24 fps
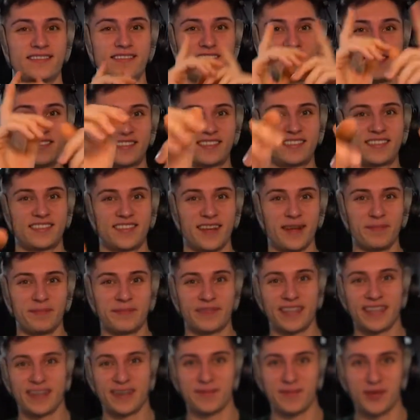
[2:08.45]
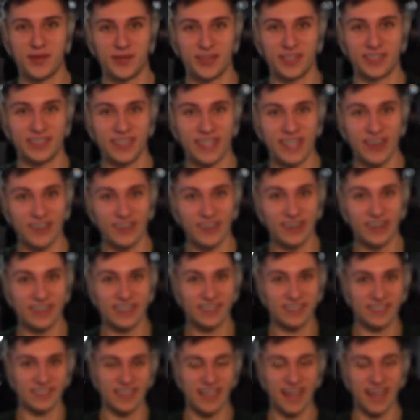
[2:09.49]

something about the lyrics.